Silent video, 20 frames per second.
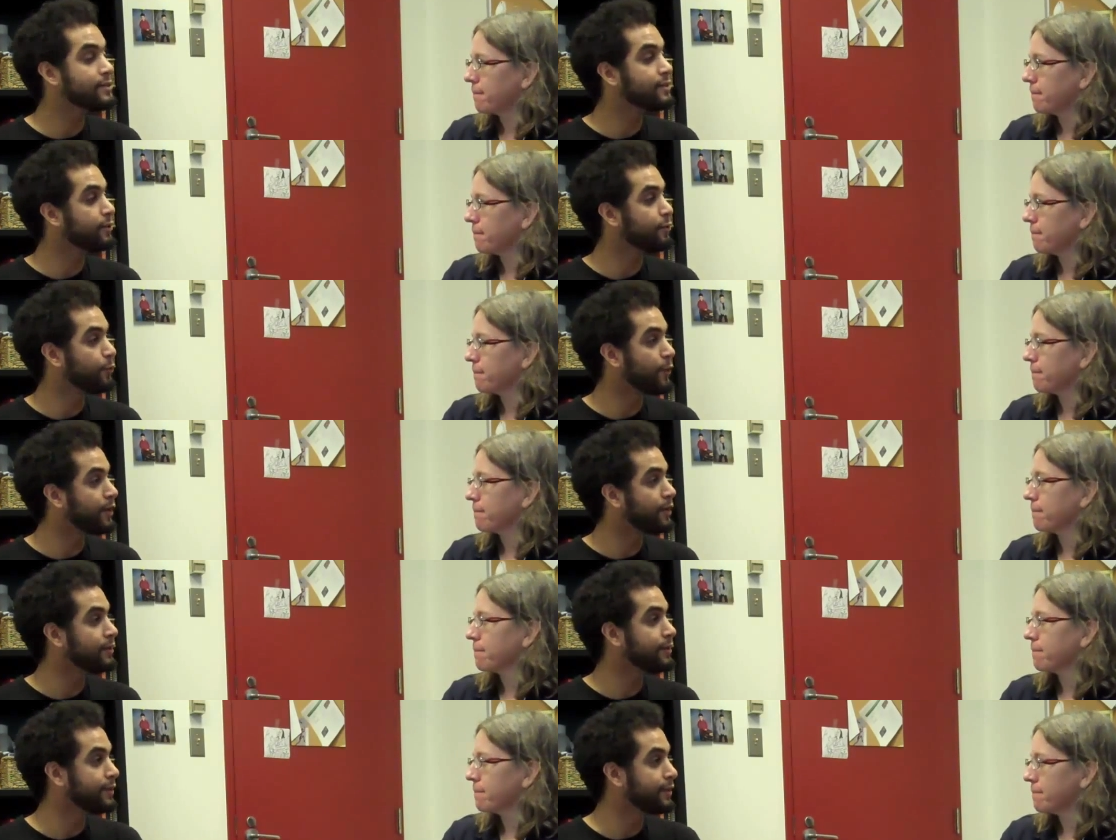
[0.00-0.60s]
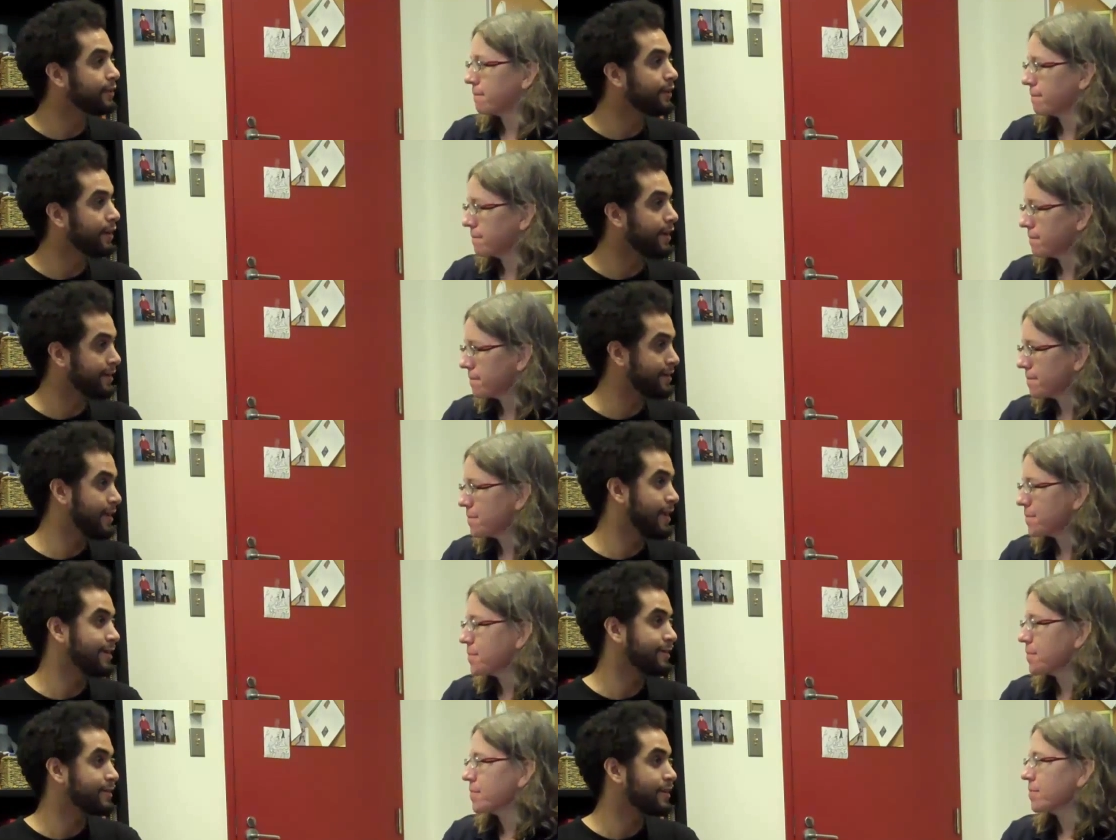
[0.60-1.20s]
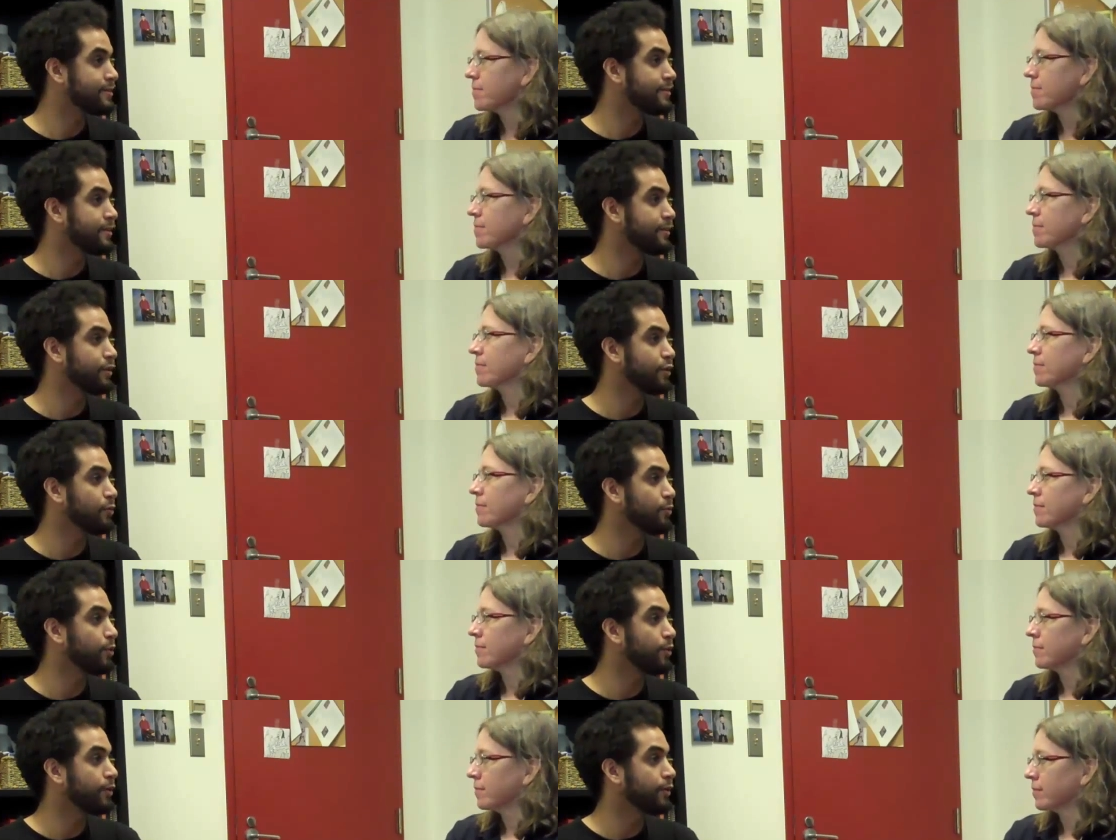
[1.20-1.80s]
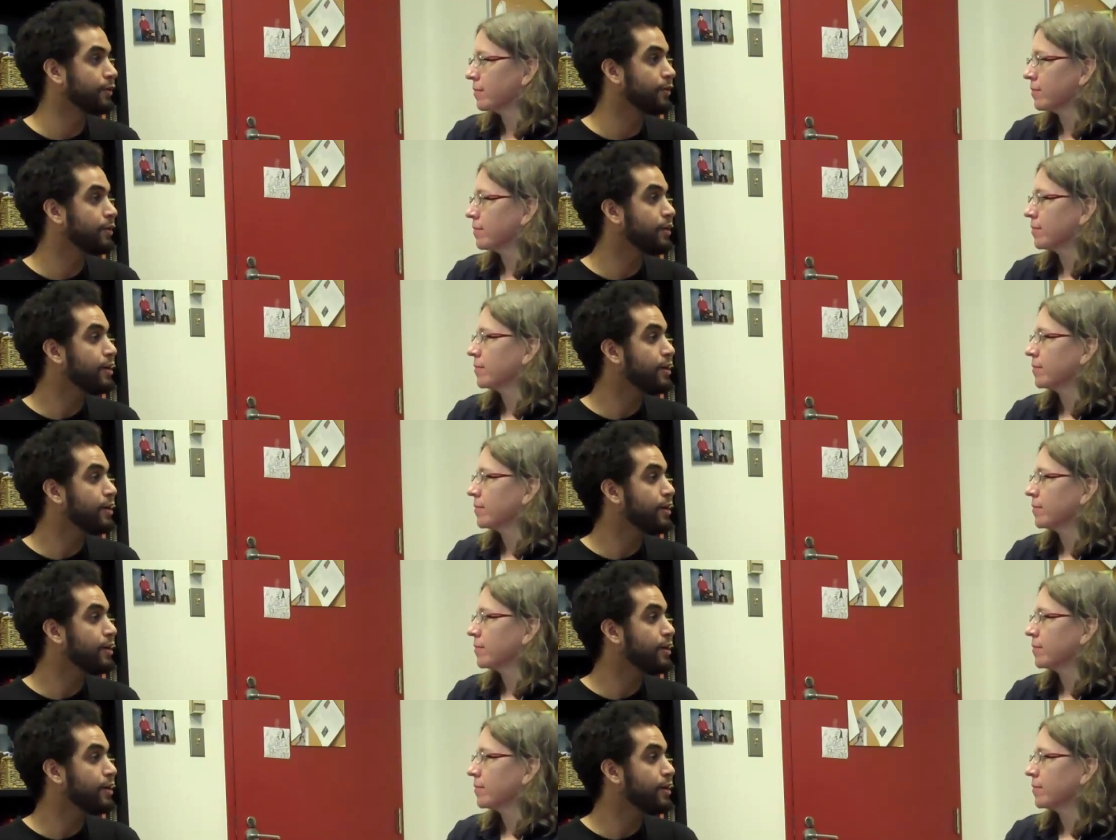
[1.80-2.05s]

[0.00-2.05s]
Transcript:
Speaker 1: easily, readily access it in the community.